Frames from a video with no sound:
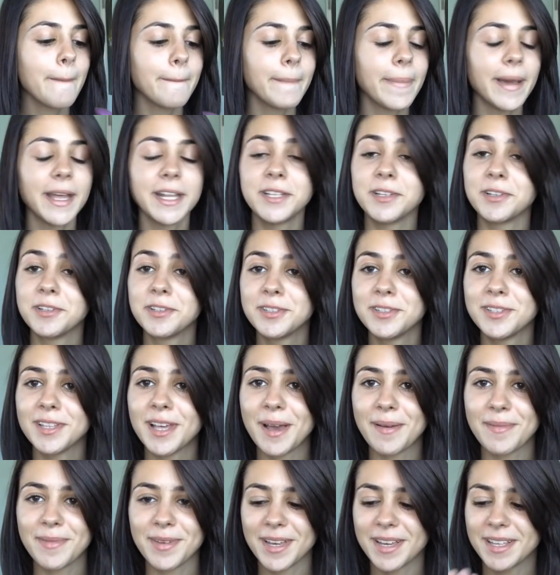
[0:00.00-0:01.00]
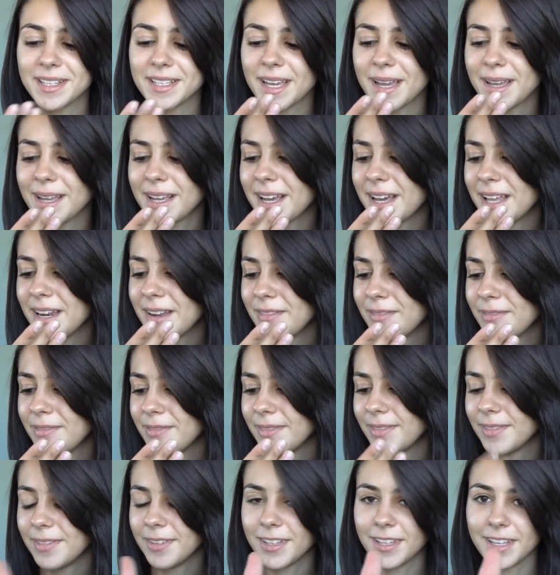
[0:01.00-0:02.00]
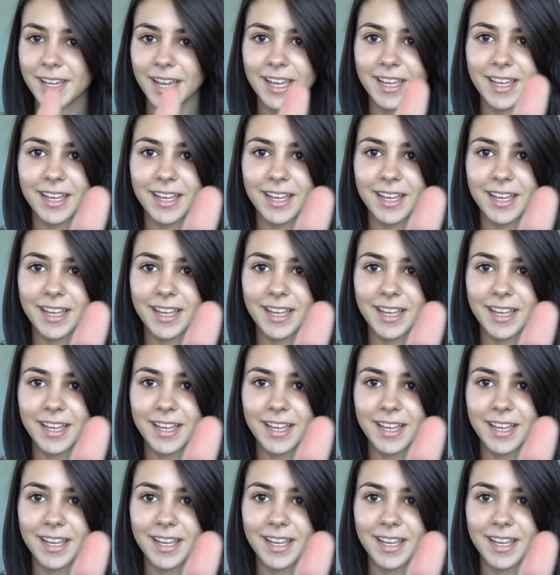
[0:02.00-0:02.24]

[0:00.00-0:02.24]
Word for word: But don't do that because I kind of, yeah,